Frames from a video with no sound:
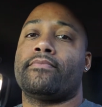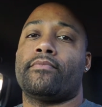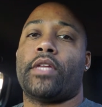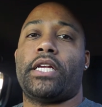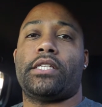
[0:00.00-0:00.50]

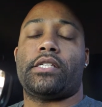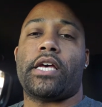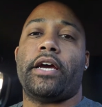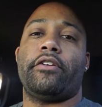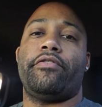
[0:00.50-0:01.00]
That is a
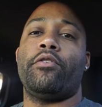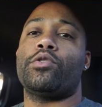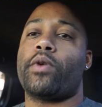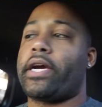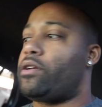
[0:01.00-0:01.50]
sign of
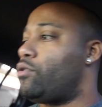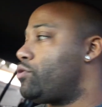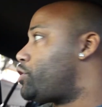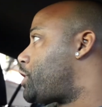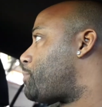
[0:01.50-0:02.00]
Volkswagen
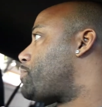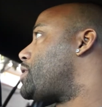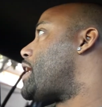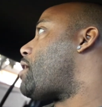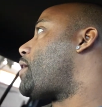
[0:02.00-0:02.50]
ownership.
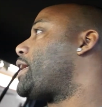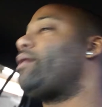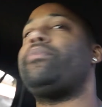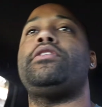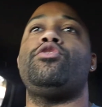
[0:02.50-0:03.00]
Now, I
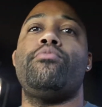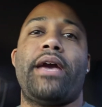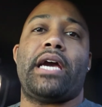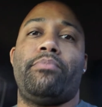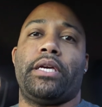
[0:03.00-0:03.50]
can't be too
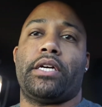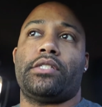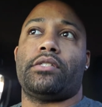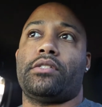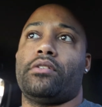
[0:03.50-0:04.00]
mad
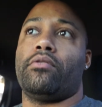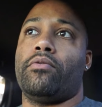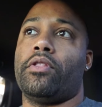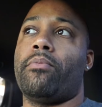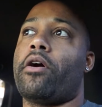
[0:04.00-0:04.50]
because
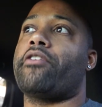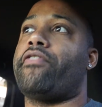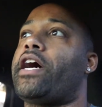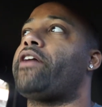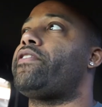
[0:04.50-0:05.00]
the
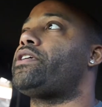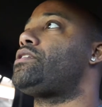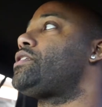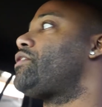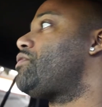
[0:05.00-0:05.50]
Mk5
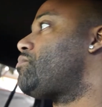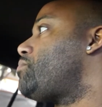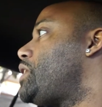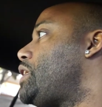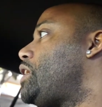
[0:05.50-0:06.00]
has given
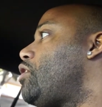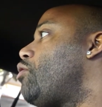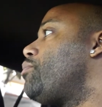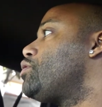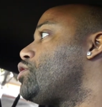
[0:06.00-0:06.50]
me
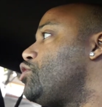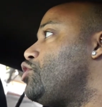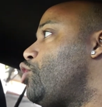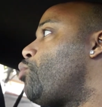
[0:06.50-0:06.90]
almost no